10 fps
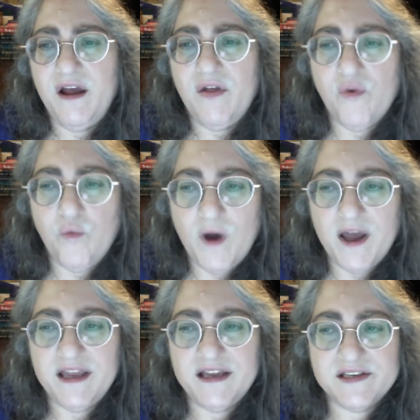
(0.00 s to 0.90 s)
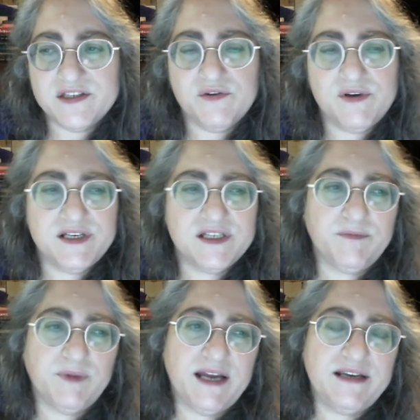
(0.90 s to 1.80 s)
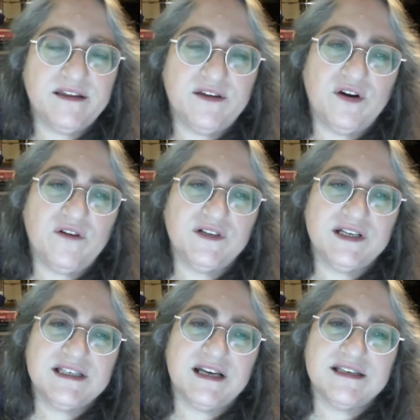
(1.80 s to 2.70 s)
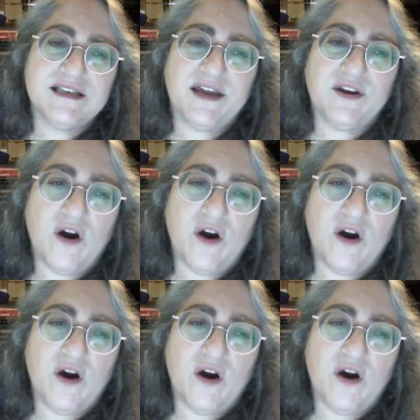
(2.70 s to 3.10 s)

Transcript: The way history is explained in the novel is thus at